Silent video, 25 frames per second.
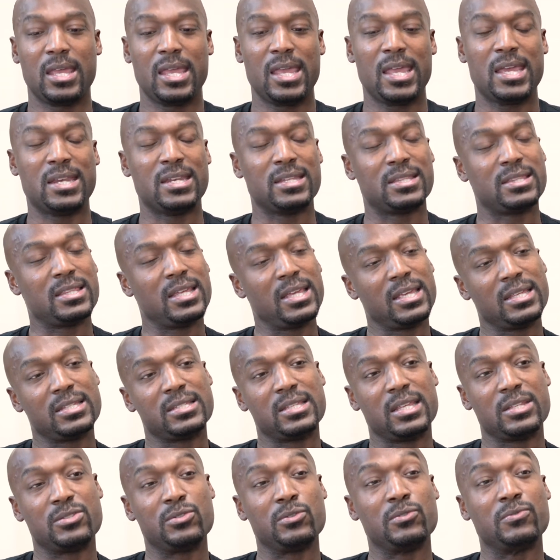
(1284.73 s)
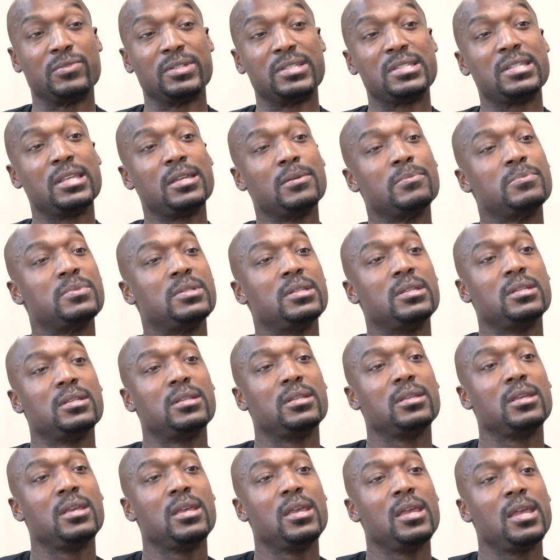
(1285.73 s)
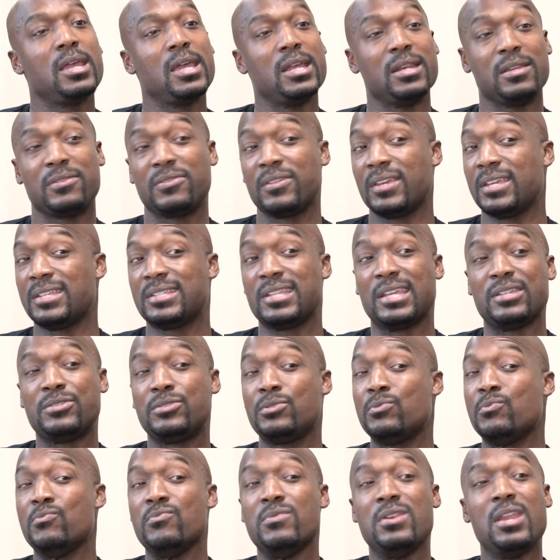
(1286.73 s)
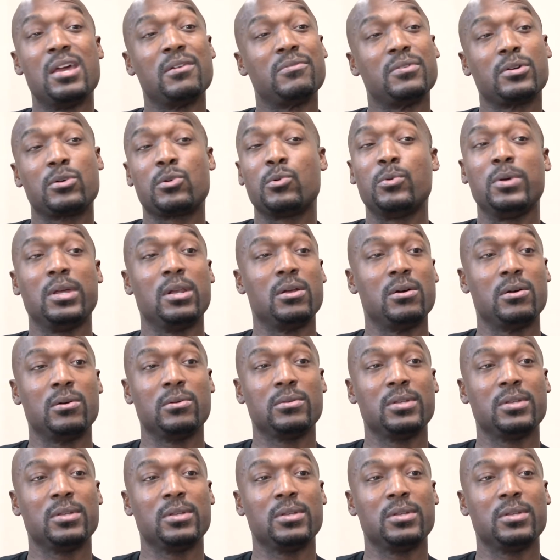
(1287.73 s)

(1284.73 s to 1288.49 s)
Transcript: and the things that you've attempted and the things that you never quit on